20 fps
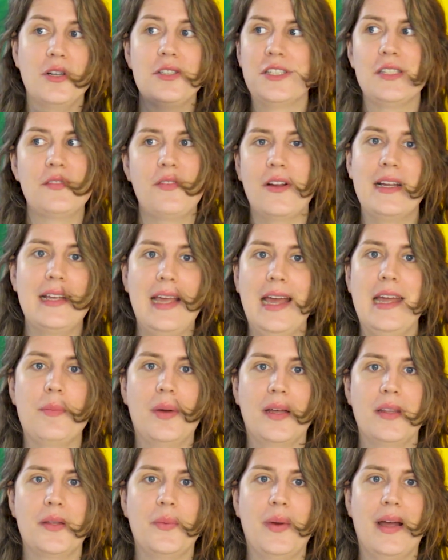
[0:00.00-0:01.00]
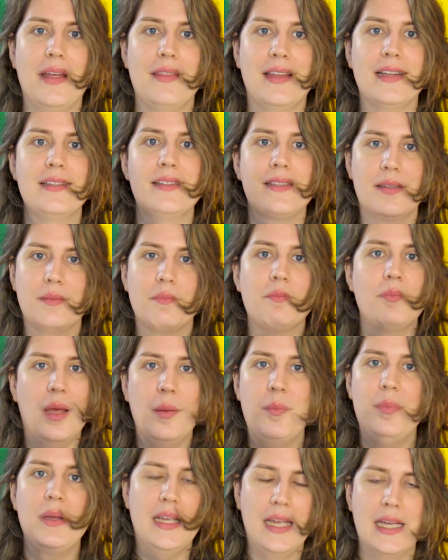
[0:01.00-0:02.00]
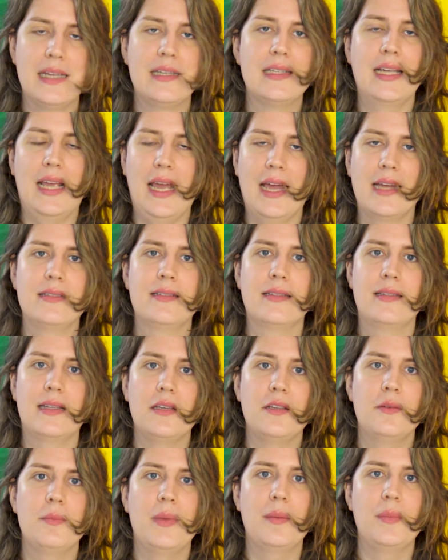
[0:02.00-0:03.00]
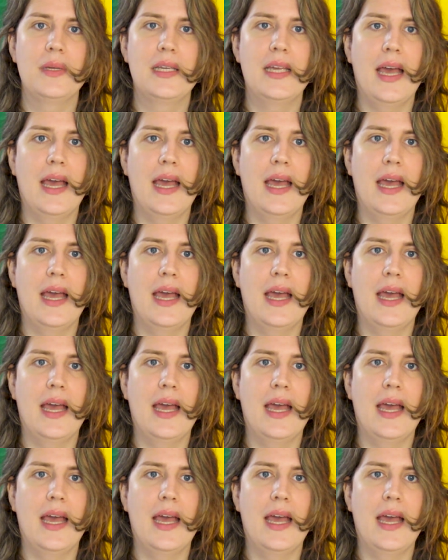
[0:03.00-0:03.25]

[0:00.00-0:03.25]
Brunch is very gay, by the way. That's a big indicator that you may be